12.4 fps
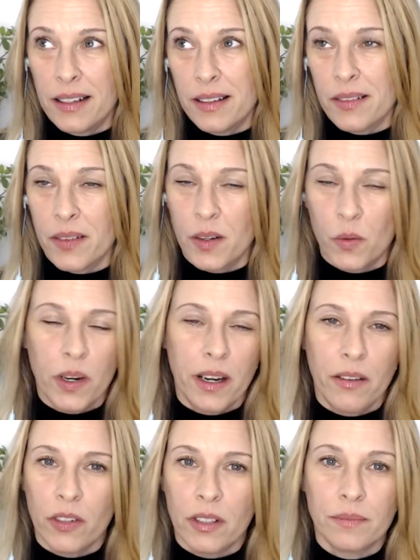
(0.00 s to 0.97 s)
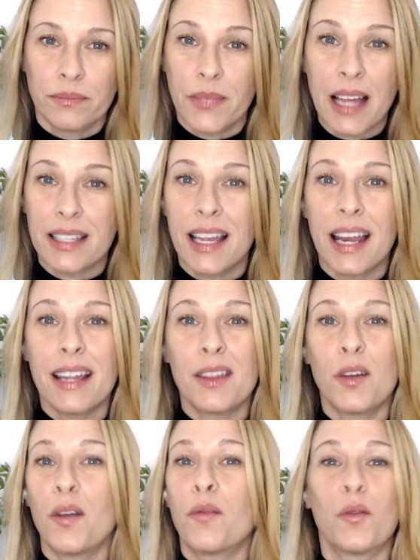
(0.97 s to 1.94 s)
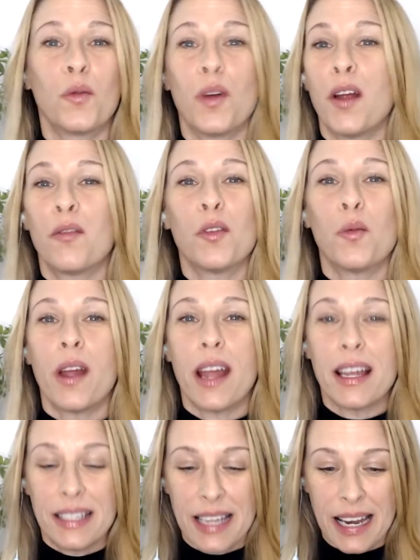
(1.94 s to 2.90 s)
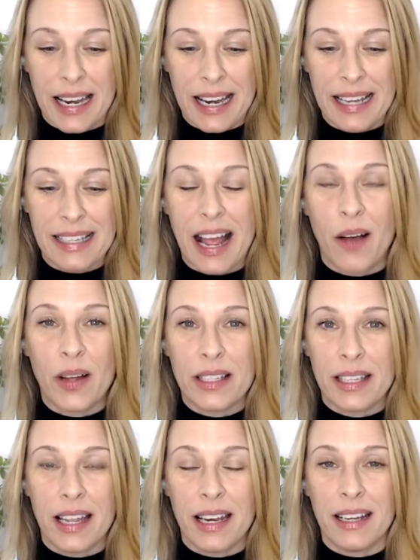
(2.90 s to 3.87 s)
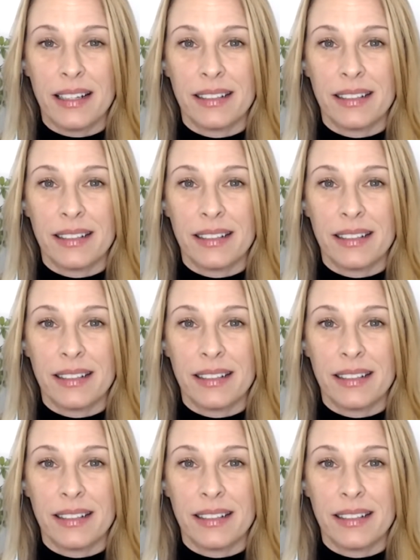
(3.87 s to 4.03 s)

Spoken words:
whatever I said it, ever the way I said it is how I said it.